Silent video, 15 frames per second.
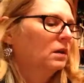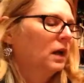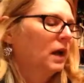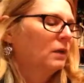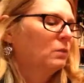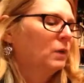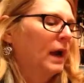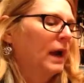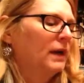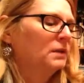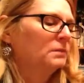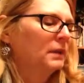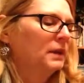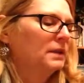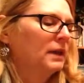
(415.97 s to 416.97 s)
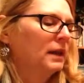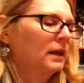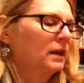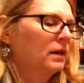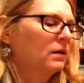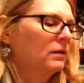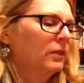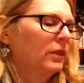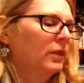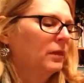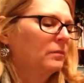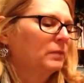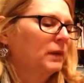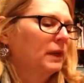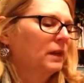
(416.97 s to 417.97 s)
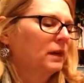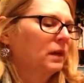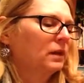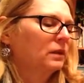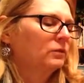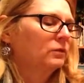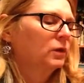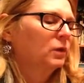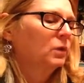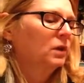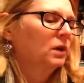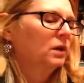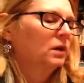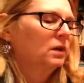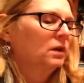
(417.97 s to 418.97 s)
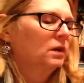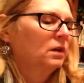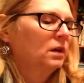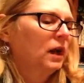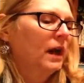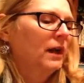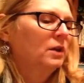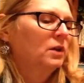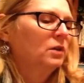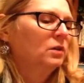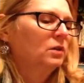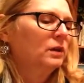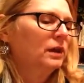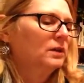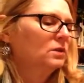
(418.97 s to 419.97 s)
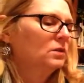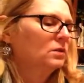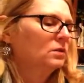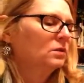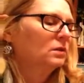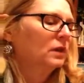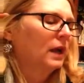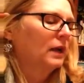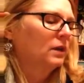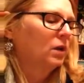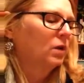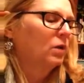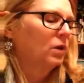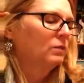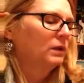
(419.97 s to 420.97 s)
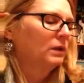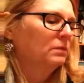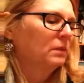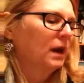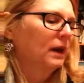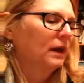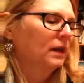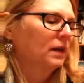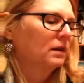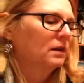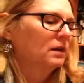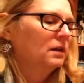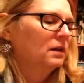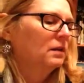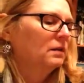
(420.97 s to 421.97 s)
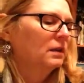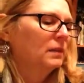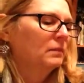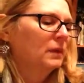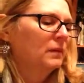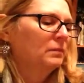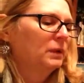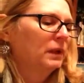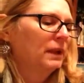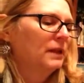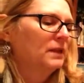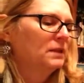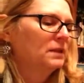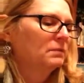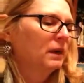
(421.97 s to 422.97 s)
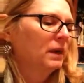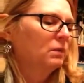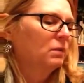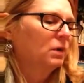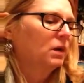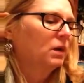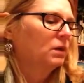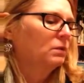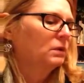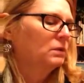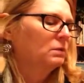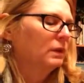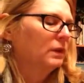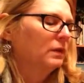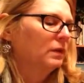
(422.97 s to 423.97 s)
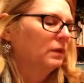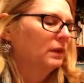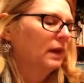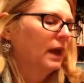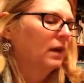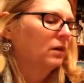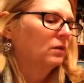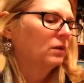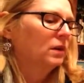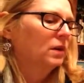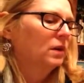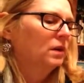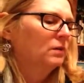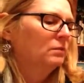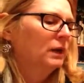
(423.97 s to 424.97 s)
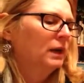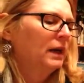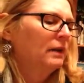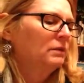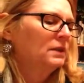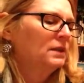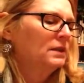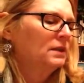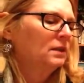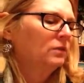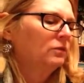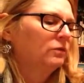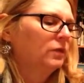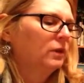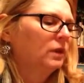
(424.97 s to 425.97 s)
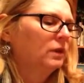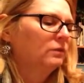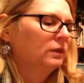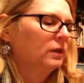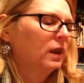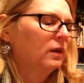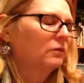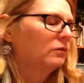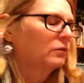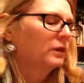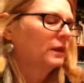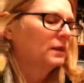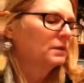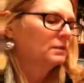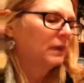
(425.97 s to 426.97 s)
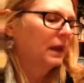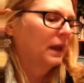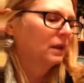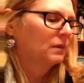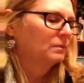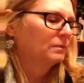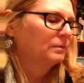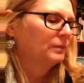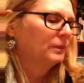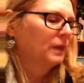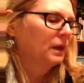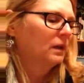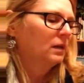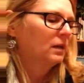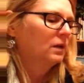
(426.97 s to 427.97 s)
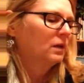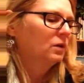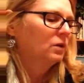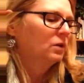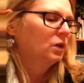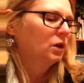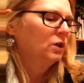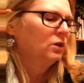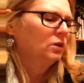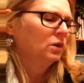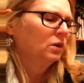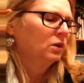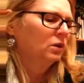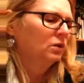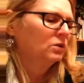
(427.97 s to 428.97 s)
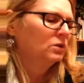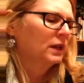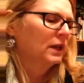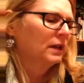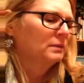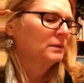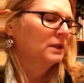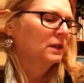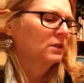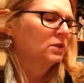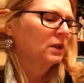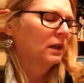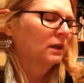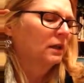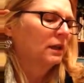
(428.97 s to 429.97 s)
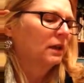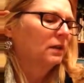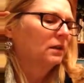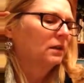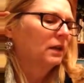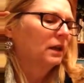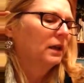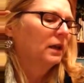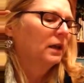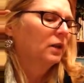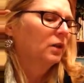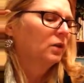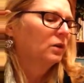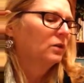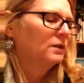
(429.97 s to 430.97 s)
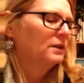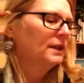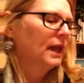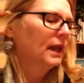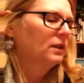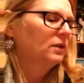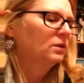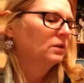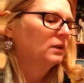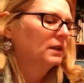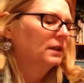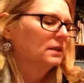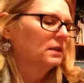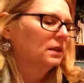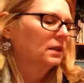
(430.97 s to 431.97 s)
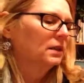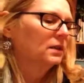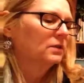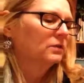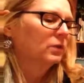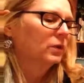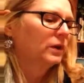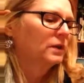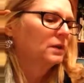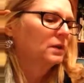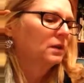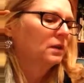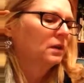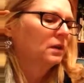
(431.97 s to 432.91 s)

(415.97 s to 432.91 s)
I wagged my tail, thumping it on the floor. I knew that soon I'd go home Maya, that my place in my work was with her now, but I was still full of love for this man. Good girl, Jacob said gently, and I heard tenderness in his voice.